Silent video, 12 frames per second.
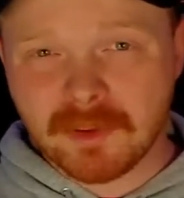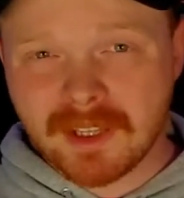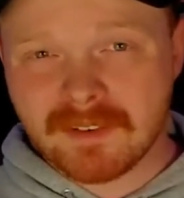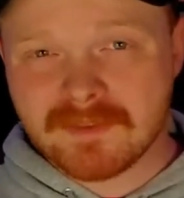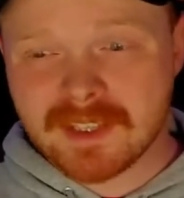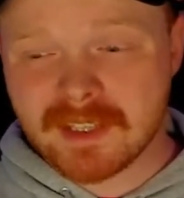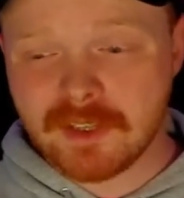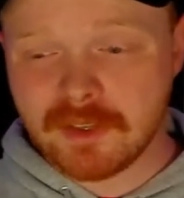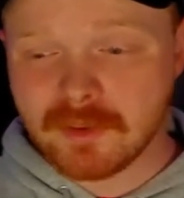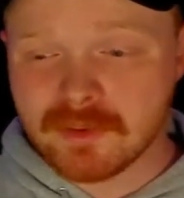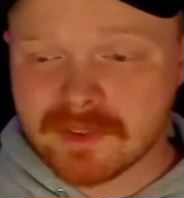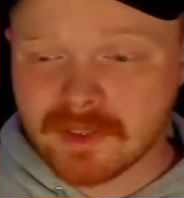gives the
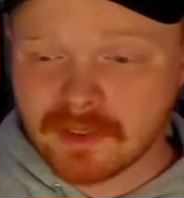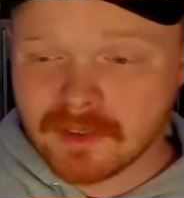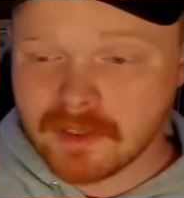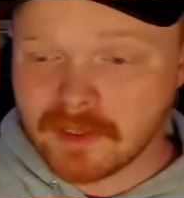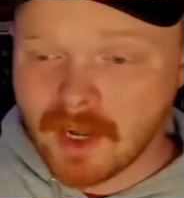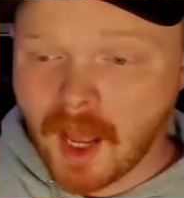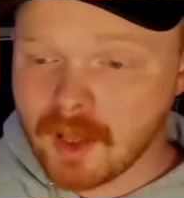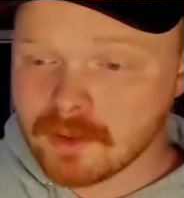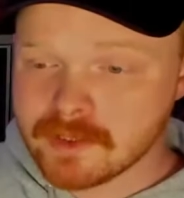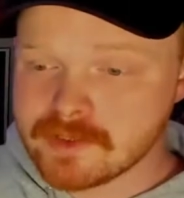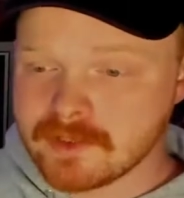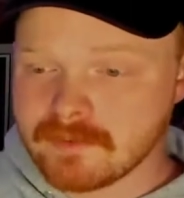user
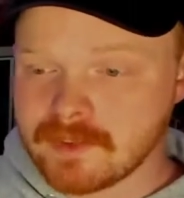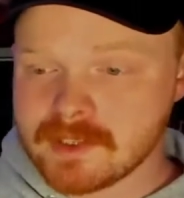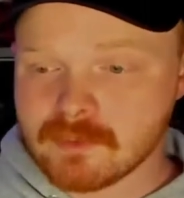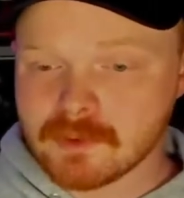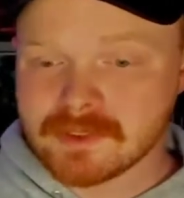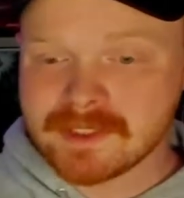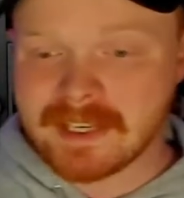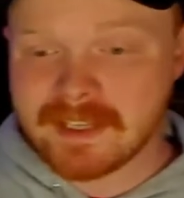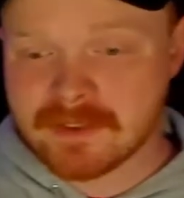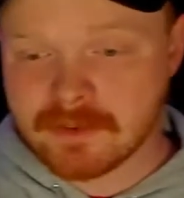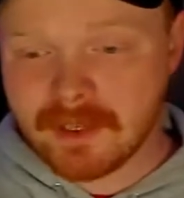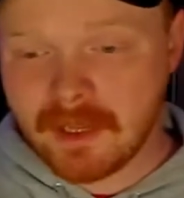knowledge of this world's
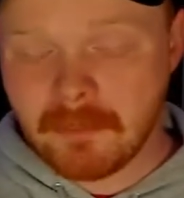history,